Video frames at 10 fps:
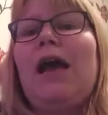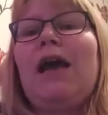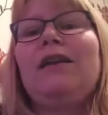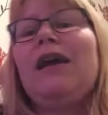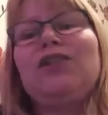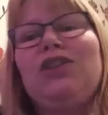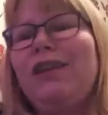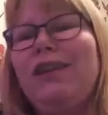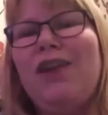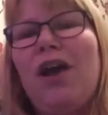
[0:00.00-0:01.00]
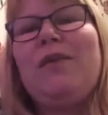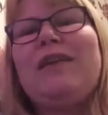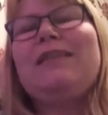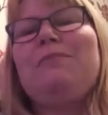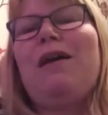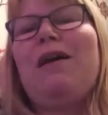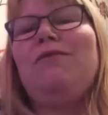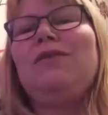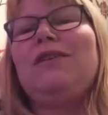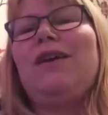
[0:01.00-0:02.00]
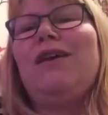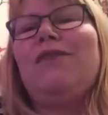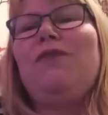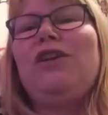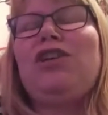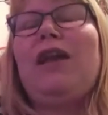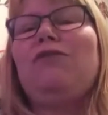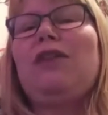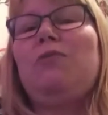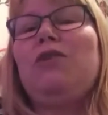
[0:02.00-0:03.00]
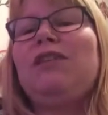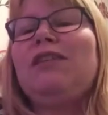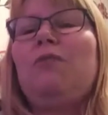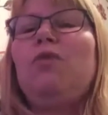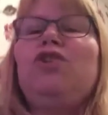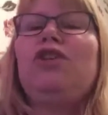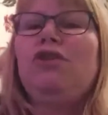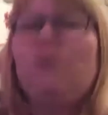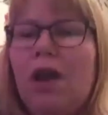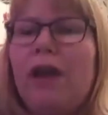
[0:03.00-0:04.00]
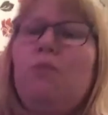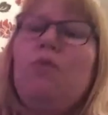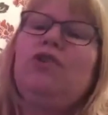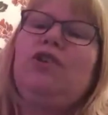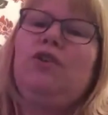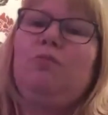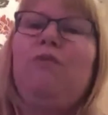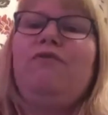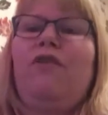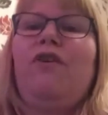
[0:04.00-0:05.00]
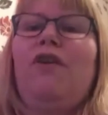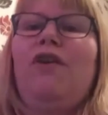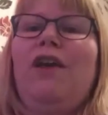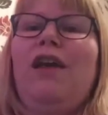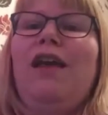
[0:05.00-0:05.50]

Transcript: And actually, no, it's about reaching out to that person and saying, what do you like? What do you prefer?